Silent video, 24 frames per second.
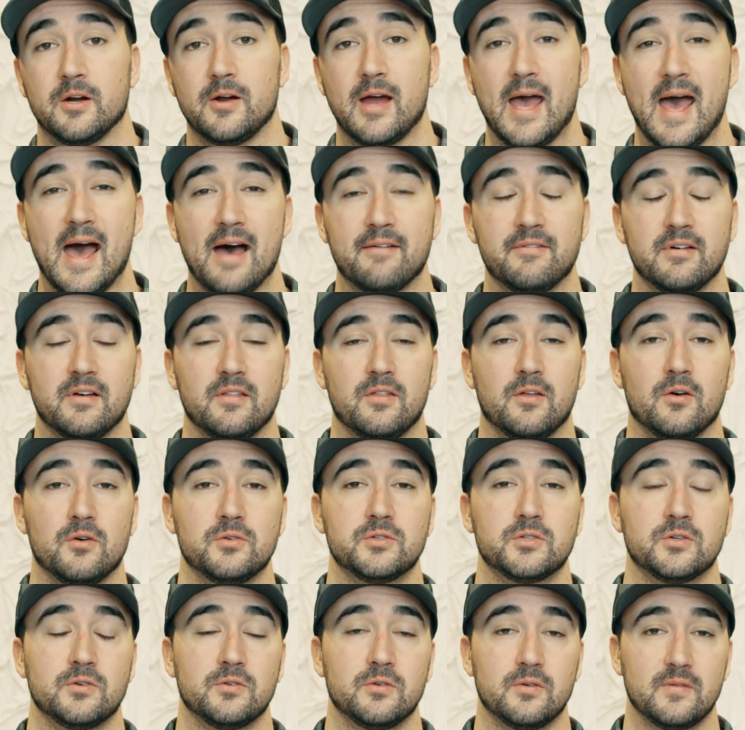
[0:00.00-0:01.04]
you have it.
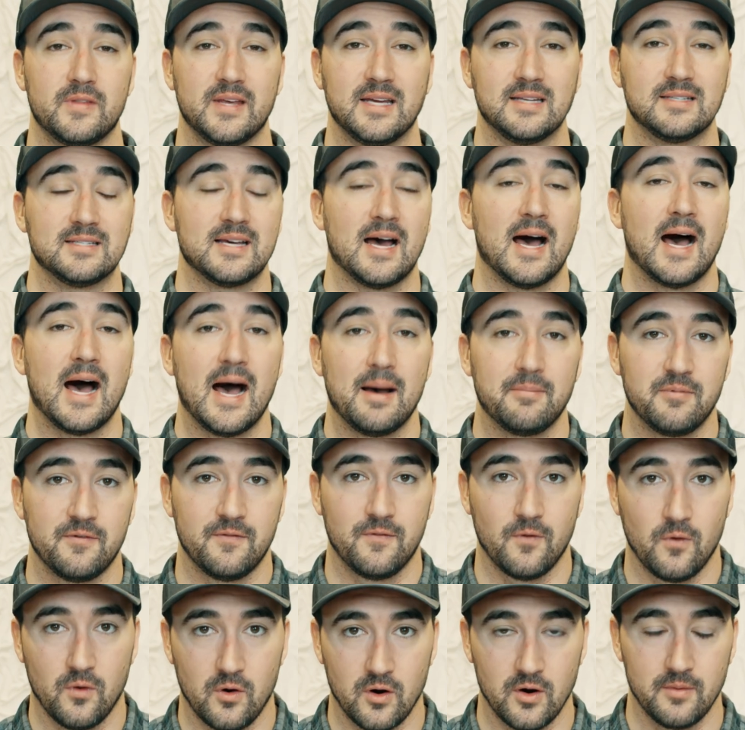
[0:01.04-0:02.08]
Those are the top
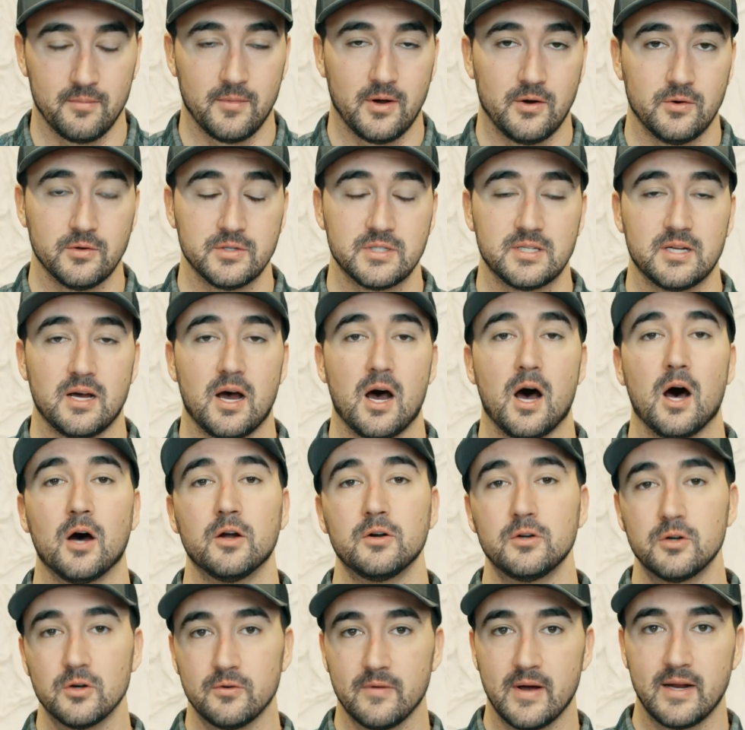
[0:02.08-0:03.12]
4 most
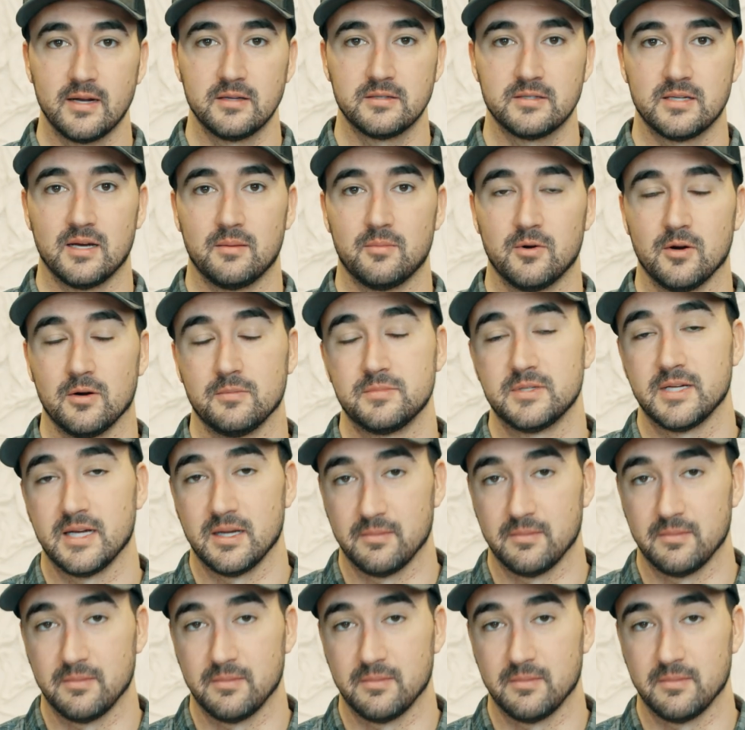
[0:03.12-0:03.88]
underrated suburbs,